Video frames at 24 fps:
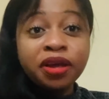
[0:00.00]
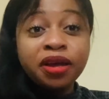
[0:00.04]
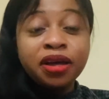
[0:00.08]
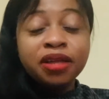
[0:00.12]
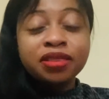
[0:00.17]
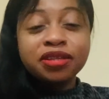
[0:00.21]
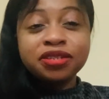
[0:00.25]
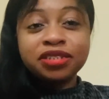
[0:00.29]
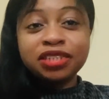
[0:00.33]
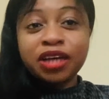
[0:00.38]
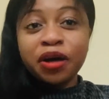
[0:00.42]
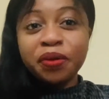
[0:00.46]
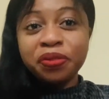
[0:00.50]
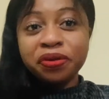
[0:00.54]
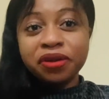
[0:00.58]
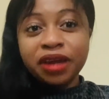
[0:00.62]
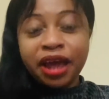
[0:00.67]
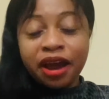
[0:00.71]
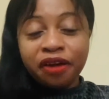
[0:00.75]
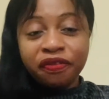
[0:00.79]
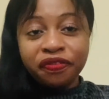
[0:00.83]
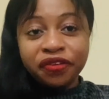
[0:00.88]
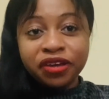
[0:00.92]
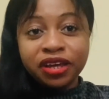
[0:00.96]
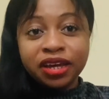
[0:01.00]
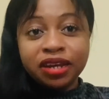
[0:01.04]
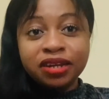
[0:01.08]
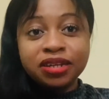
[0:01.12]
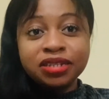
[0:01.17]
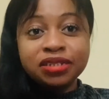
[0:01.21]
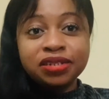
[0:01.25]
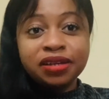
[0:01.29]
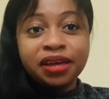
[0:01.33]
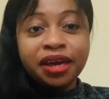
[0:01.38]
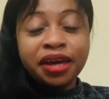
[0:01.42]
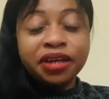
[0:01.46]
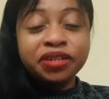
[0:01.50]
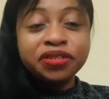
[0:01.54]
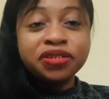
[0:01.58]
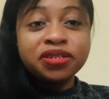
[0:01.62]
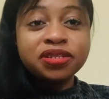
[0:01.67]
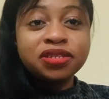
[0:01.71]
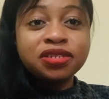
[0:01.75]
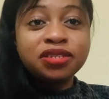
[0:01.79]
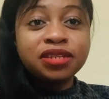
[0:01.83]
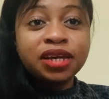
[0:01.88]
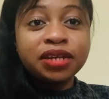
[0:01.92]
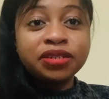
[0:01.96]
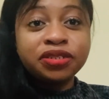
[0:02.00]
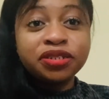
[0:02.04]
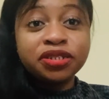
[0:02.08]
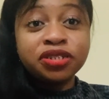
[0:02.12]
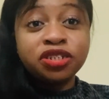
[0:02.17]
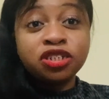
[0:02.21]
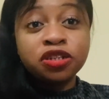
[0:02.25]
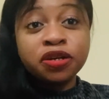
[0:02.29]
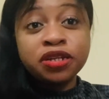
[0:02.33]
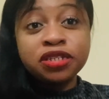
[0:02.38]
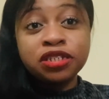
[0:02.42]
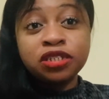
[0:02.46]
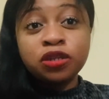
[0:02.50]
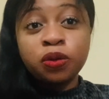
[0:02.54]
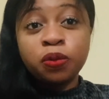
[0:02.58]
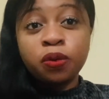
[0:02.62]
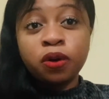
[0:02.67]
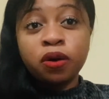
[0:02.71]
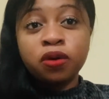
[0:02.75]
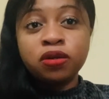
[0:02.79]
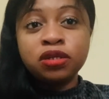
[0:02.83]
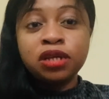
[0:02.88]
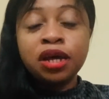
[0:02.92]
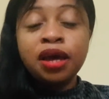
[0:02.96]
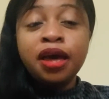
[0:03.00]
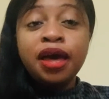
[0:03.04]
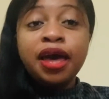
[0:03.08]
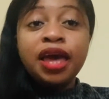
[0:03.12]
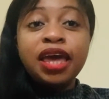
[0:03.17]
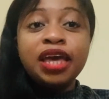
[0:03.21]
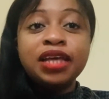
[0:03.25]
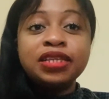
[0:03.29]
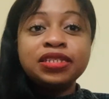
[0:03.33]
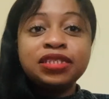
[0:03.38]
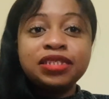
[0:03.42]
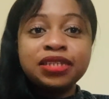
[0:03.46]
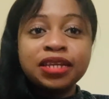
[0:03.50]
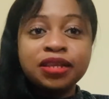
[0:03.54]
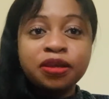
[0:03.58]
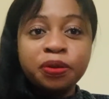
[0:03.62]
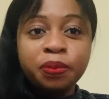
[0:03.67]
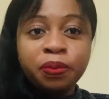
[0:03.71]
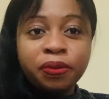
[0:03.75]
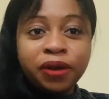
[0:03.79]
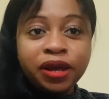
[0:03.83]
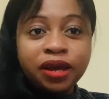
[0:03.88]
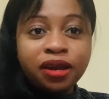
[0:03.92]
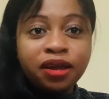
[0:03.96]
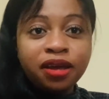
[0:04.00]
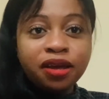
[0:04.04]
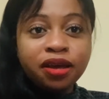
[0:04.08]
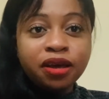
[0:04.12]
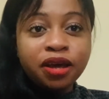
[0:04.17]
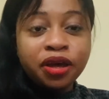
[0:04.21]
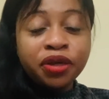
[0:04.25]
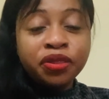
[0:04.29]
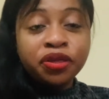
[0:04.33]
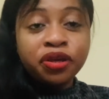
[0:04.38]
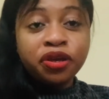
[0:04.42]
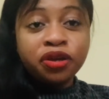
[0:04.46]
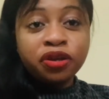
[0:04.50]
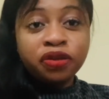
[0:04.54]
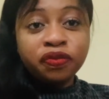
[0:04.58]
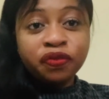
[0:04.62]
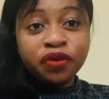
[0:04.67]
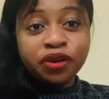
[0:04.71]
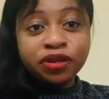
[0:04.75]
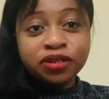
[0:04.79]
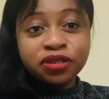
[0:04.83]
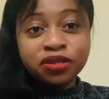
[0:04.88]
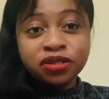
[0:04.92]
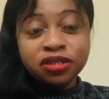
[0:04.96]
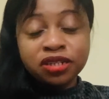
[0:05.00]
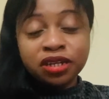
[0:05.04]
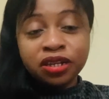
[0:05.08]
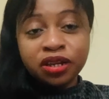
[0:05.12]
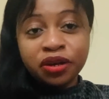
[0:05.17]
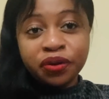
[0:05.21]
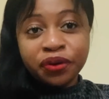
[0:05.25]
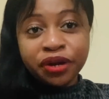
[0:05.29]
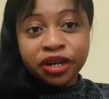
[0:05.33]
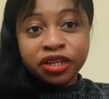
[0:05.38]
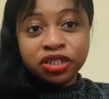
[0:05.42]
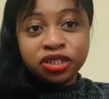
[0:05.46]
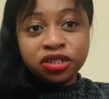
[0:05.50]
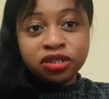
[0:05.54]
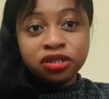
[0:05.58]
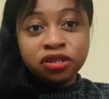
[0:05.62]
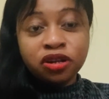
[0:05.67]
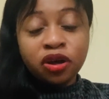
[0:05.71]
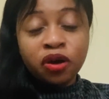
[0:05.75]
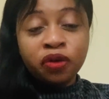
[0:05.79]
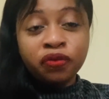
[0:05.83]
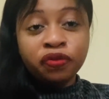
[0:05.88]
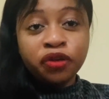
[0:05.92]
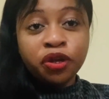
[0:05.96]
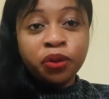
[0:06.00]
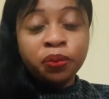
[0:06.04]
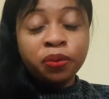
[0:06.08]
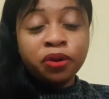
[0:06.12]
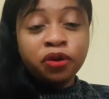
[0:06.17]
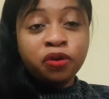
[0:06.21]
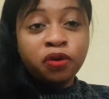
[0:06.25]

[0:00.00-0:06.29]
the Southern African Litigation Centre joins the world in celebrating the Universal Declaration of Human